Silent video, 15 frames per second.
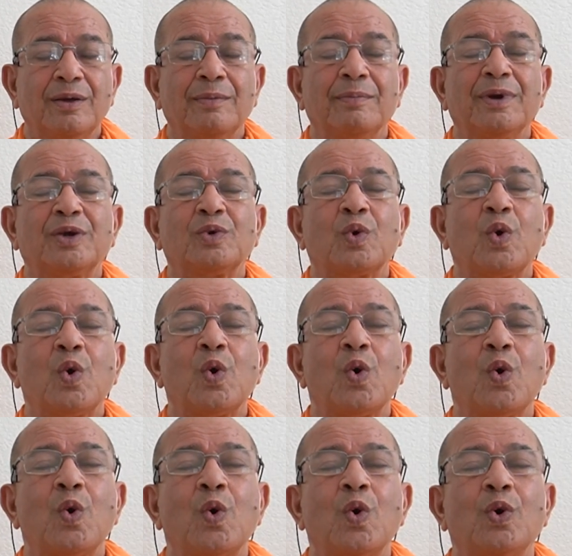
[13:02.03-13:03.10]
But
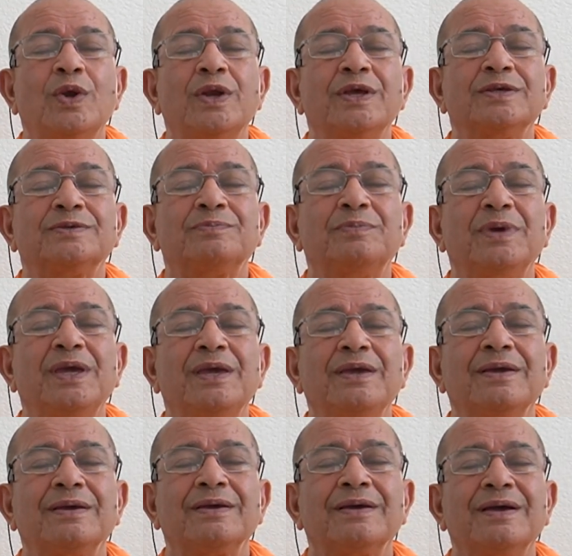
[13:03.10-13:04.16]
whole his
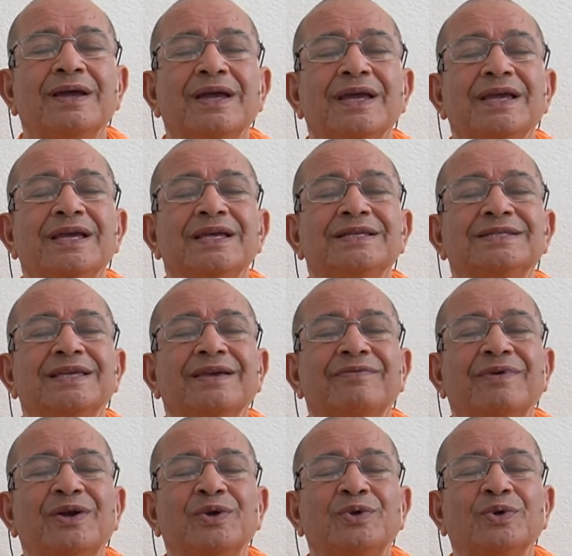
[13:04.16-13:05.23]
being is
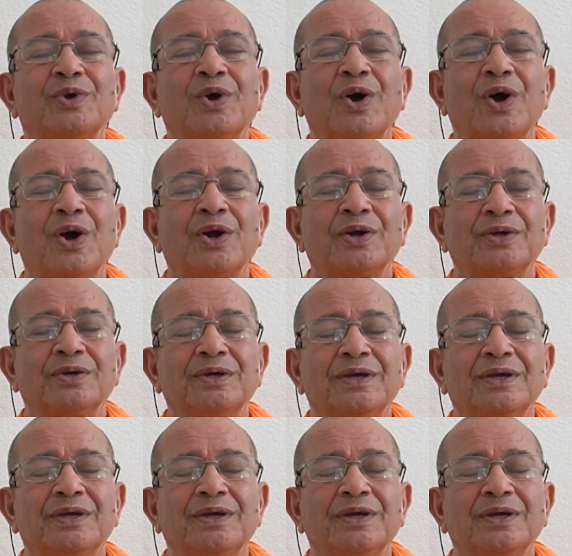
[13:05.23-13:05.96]
given to God.